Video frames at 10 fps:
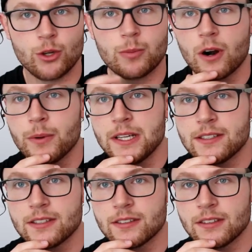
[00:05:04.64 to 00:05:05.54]
two
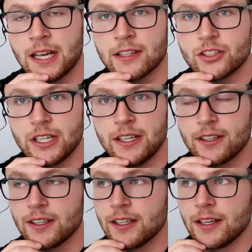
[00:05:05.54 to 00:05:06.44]
properties last
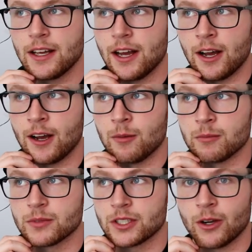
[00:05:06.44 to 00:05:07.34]
year,
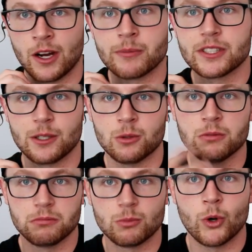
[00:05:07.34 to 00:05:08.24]
um, so I'm still
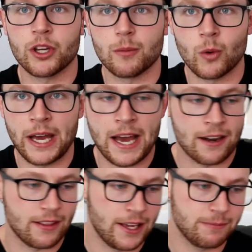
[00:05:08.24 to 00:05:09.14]
working my way
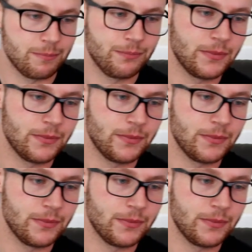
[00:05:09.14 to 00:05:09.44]
out of that.